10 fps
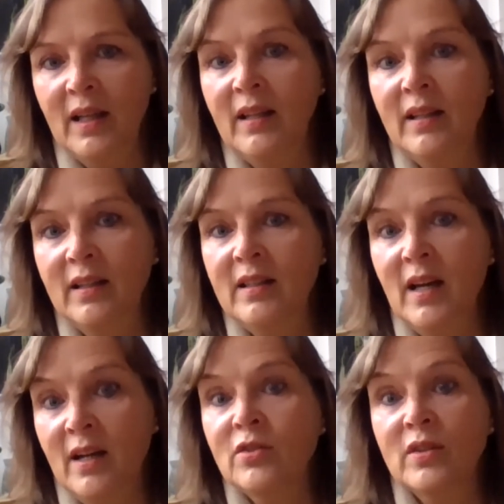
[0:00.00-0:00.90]
then the
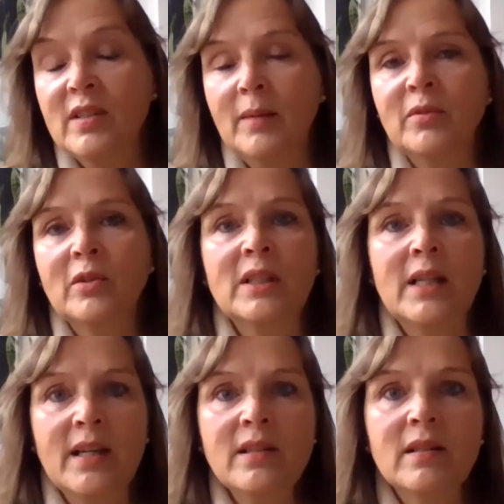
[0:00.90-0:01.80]
answer is absolutely
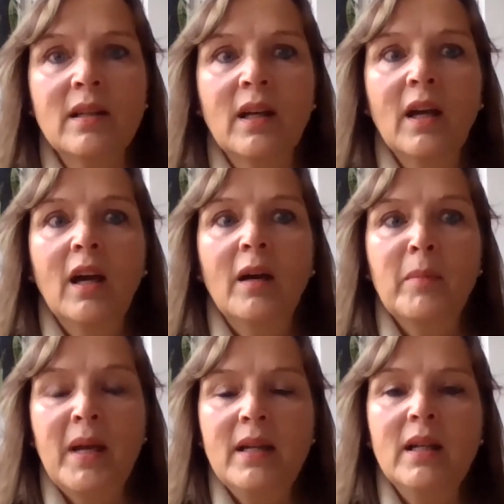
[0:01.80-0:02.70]
yes.
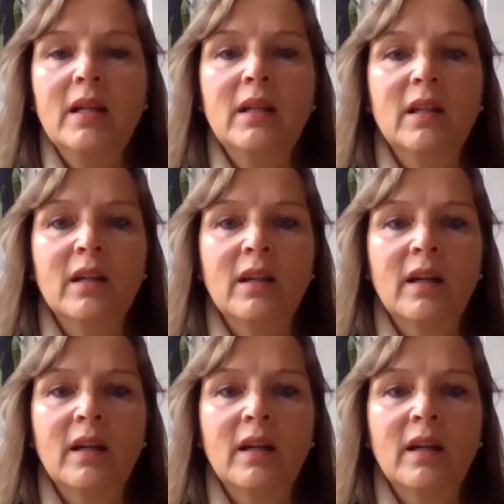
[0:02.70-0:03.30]
Mainly